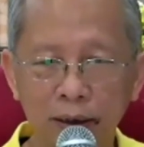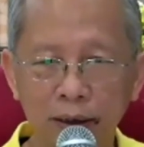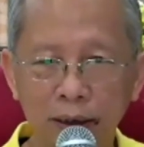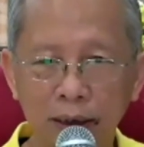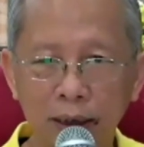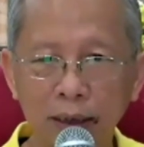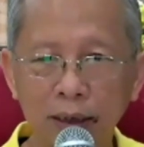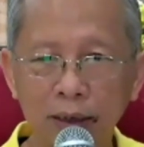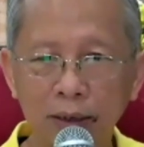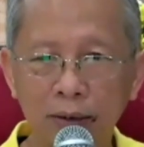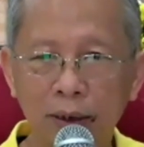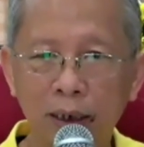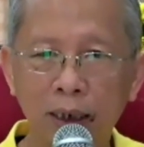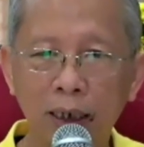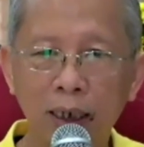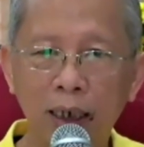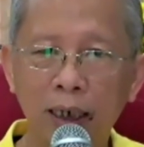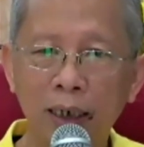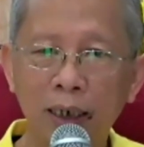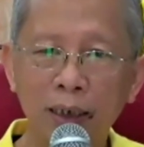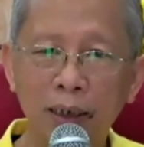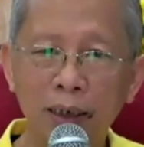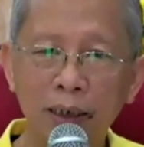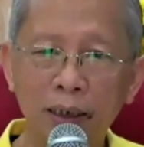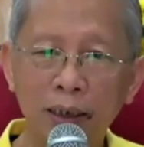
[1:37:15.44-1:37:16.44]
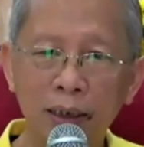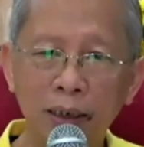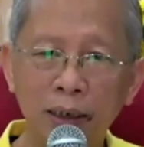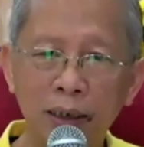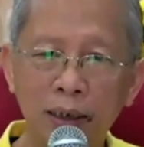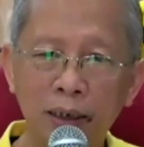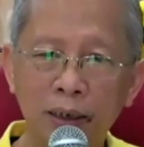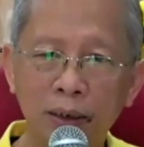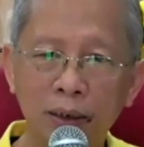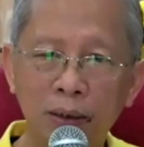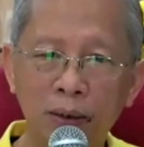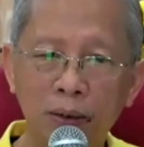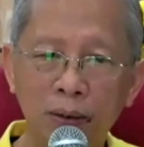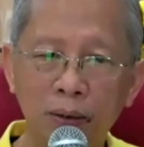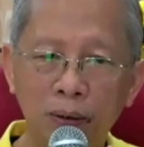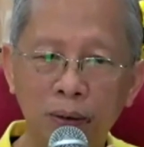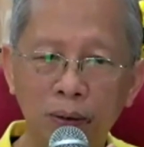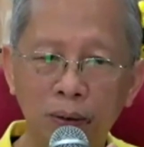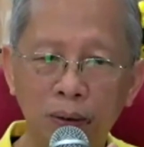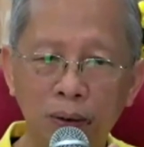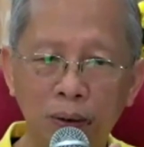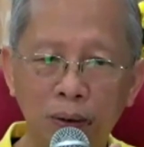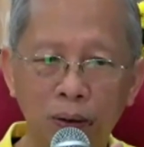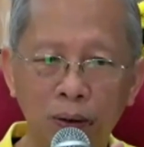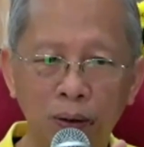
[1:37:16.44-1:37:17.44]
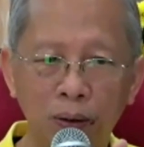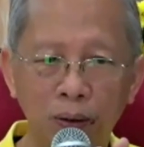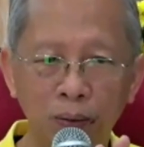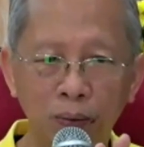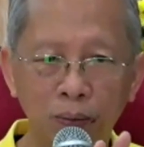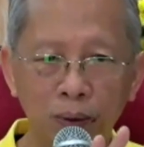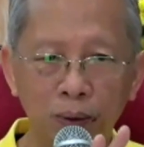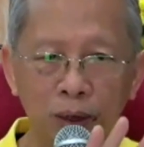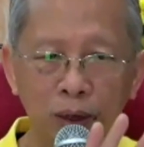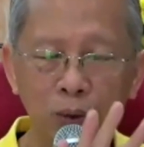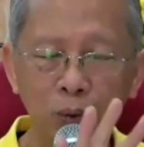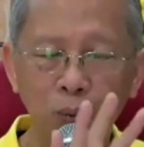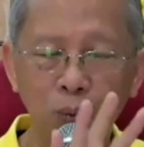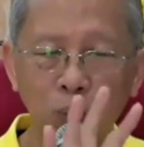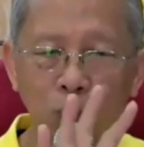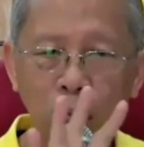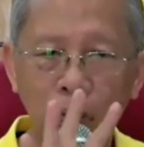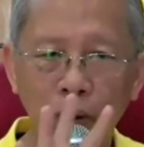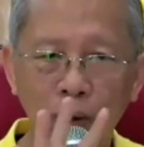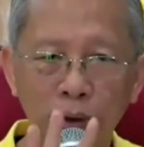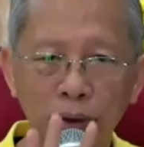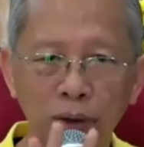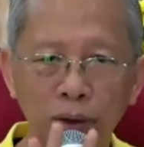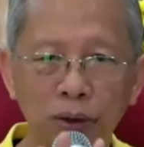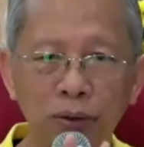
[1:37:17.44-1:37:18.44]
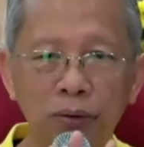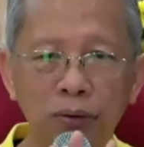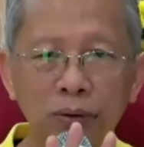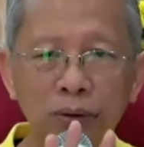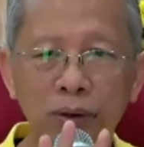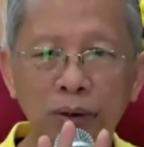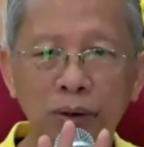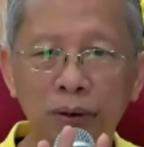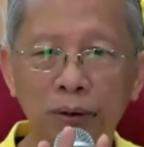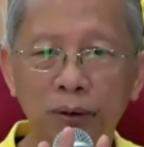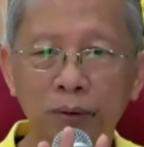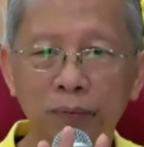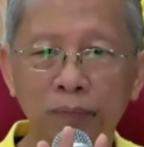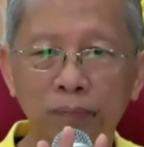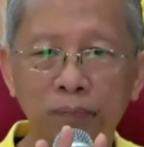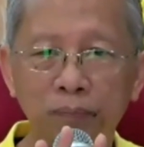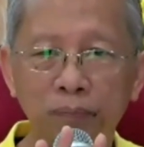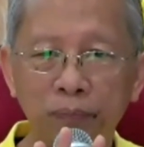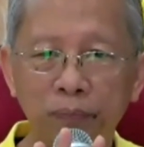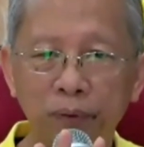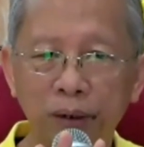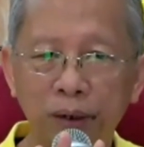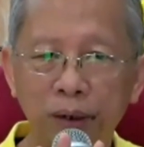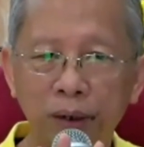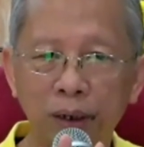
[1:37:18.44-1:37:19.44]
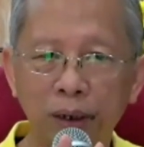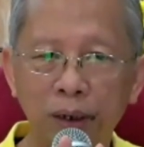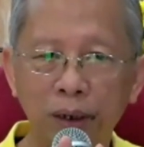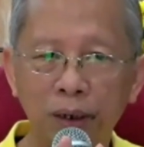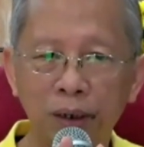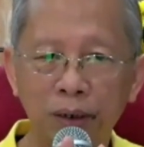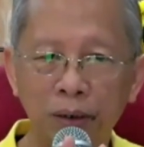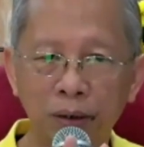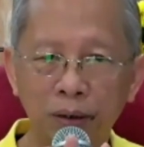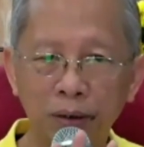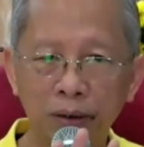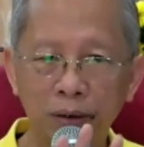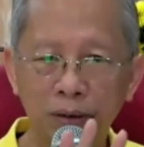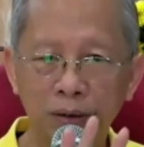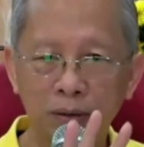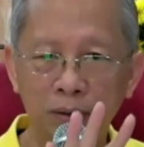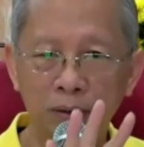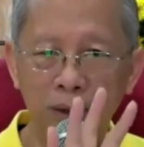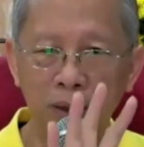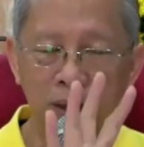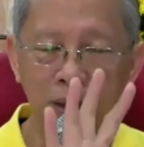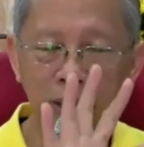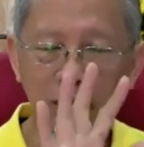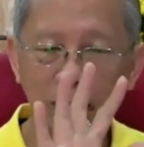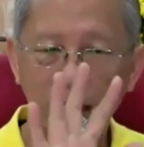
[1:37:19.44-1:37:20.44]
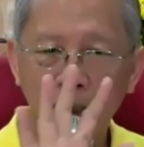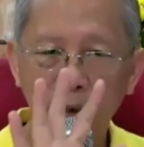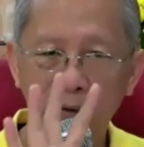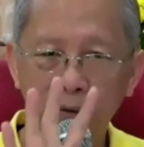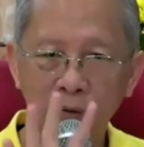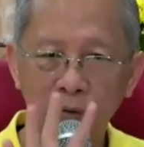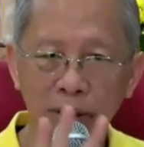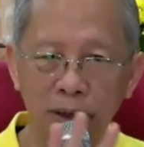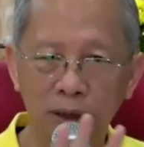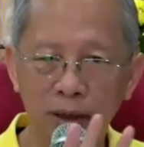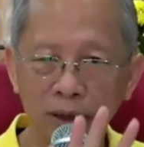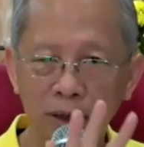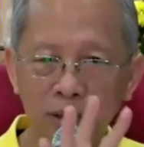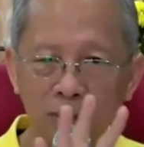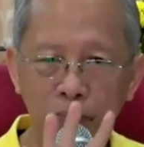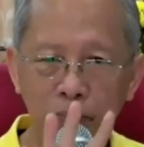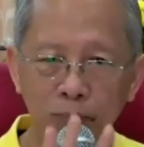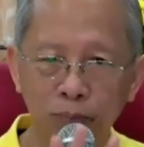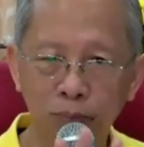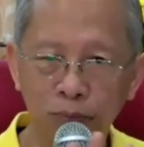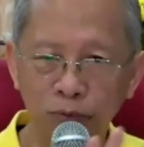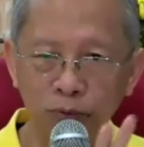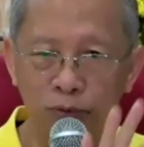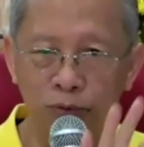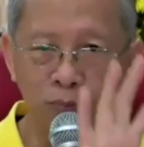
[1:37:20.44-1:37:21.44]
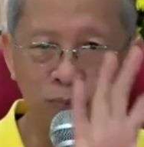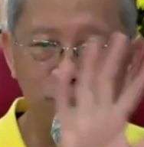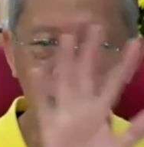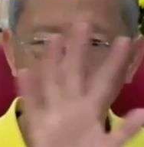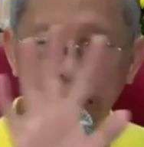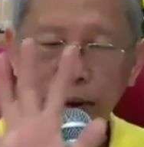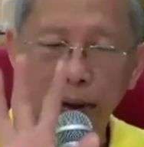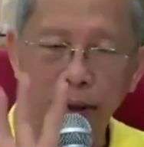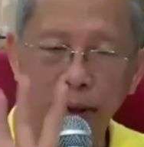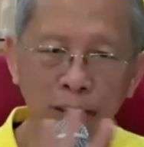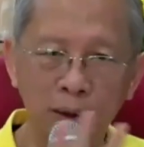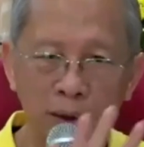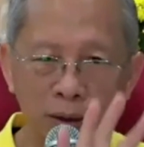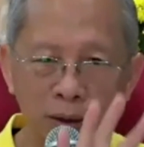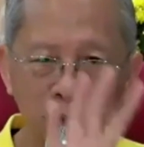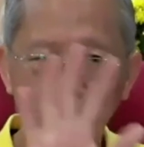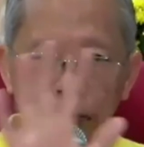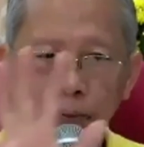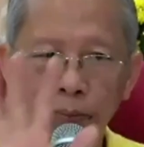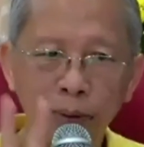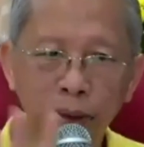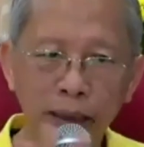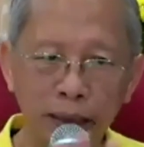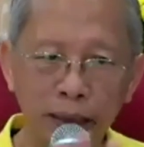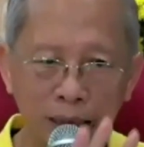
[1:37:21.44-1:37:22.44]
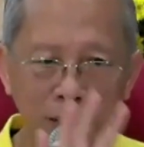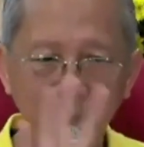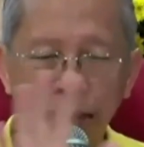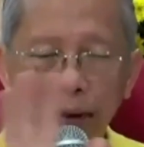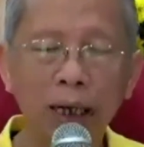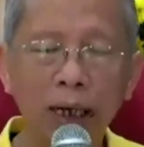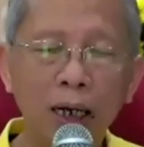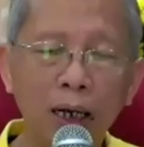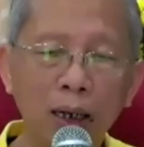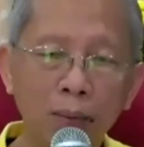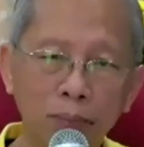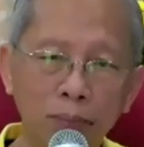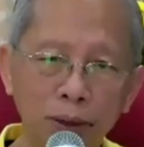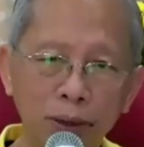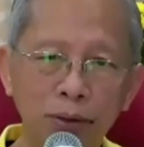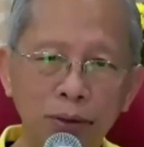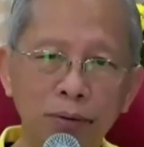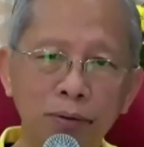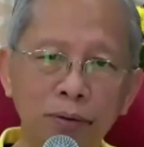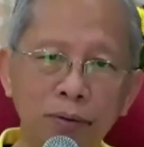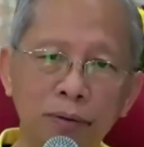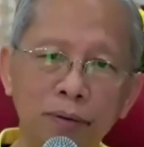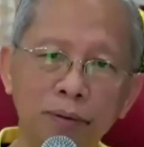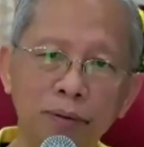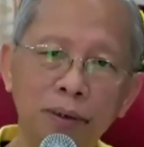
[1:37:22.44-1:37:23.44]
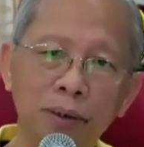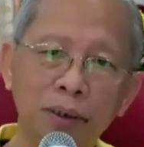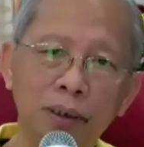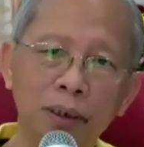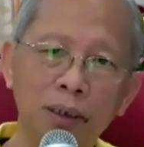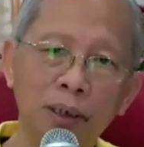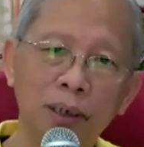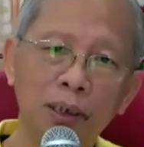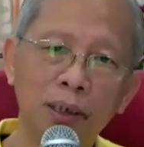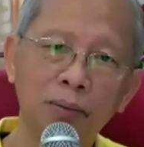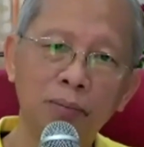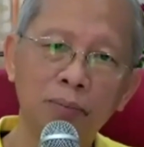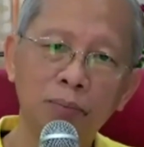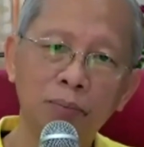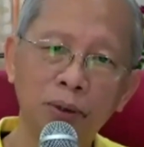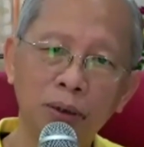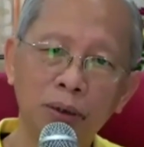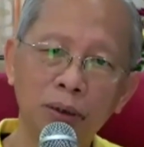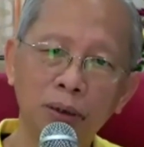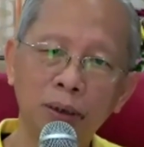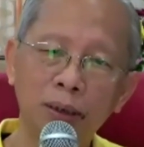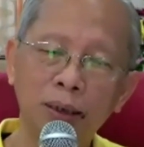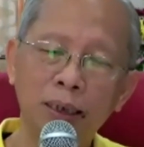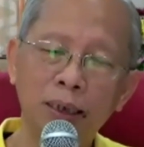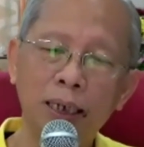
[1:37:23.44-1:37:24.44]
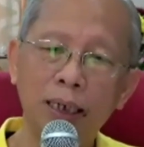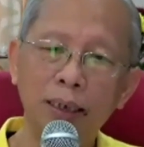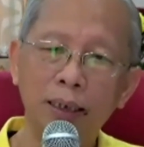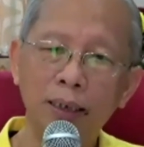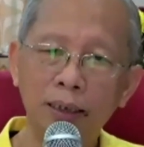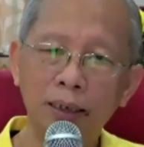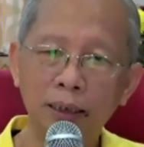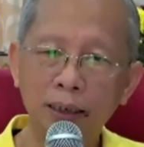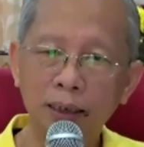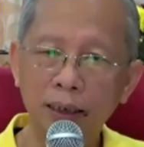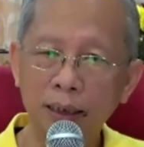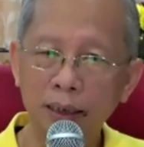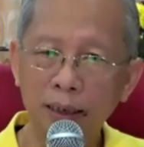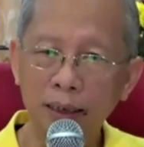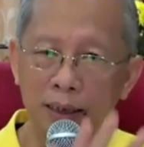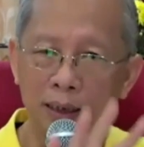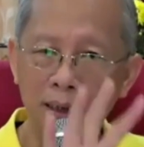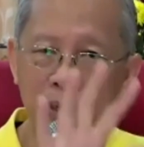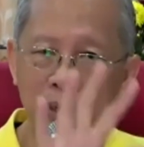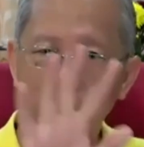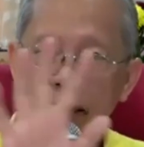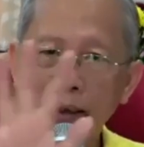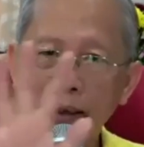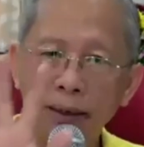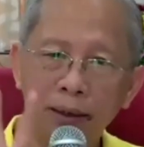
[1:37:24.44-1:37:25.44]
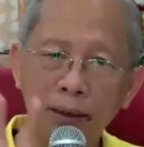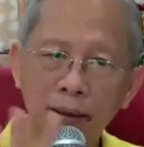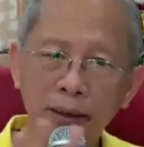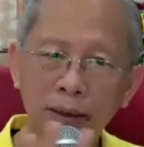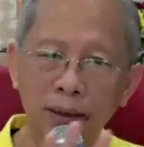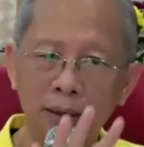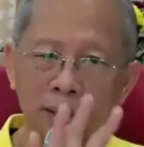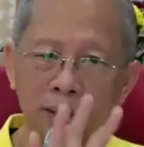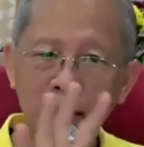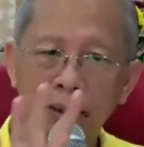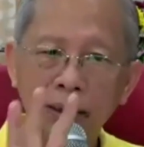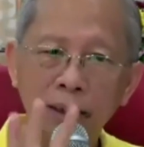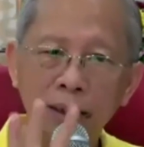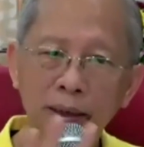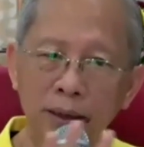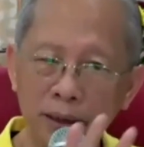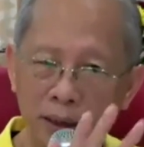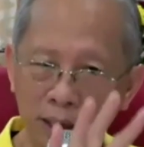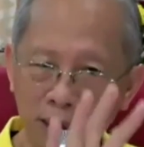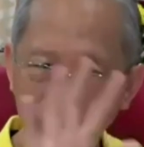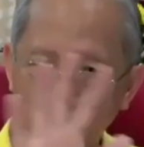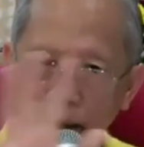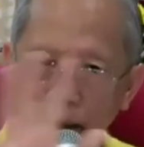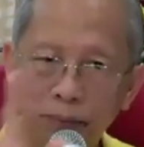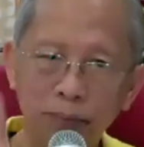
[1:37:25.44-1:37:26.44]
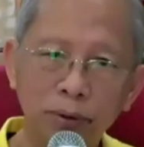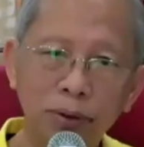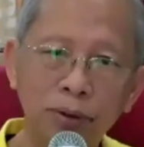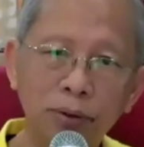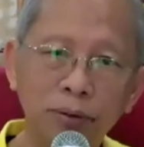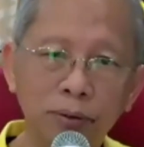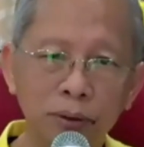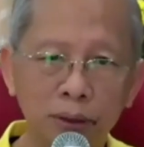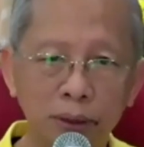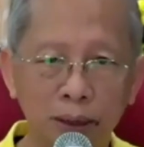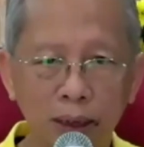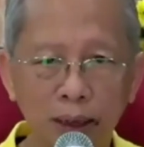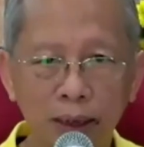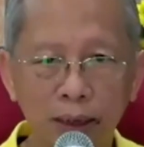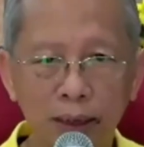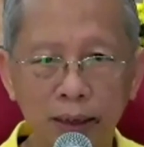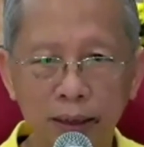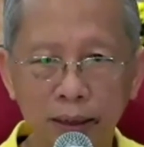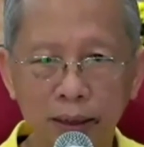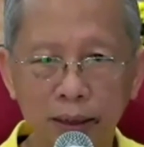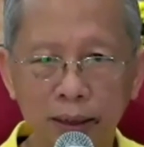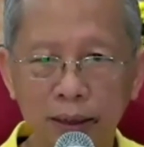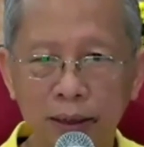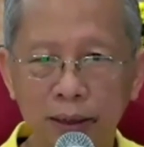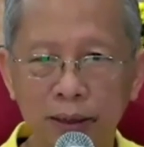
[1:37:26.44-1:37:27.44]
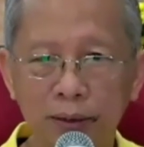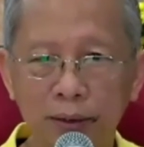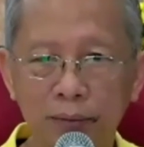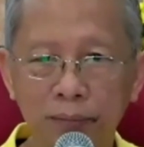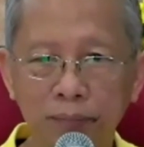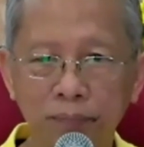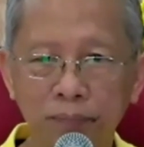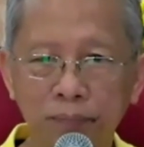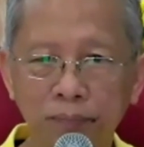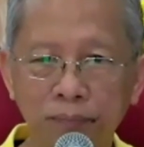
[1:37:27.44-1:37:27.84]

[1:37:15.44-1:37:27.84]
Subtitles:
That's why I always warn you all, not to allow this movement to become habitual, because that thinking is a habitual tendency